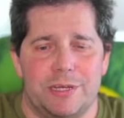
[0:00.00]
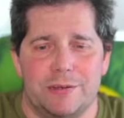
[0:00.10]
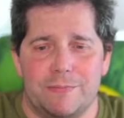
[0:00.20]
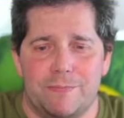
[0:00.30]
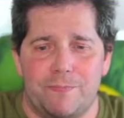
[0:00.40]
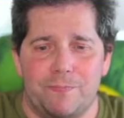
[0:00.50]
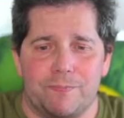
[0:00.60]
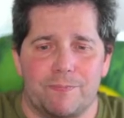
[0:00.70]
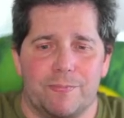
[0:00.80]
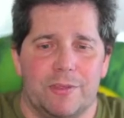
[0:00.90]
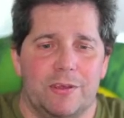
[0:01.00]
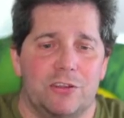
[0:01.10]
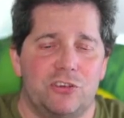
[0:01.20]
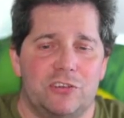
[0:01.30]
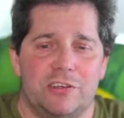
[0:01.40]
in.
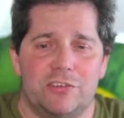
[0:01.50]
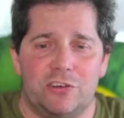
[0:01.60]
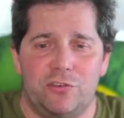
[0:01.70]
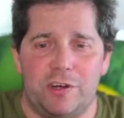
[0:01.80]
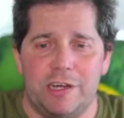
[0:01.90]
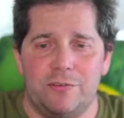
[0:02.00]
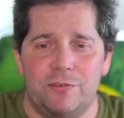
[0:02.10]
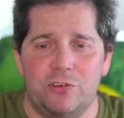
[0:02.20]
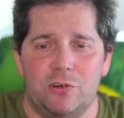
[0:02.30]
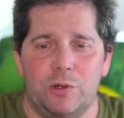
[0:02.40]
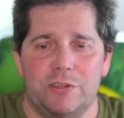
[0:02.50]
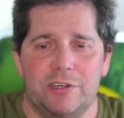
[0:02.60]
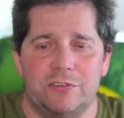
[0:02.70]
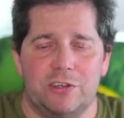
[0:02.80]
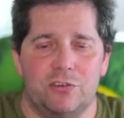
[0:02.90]
G takes h5, queen
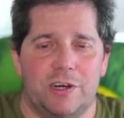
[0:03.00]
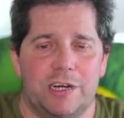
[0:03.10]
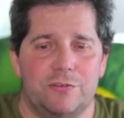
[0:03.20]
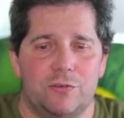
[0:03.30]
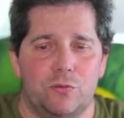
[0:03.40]
takes h5,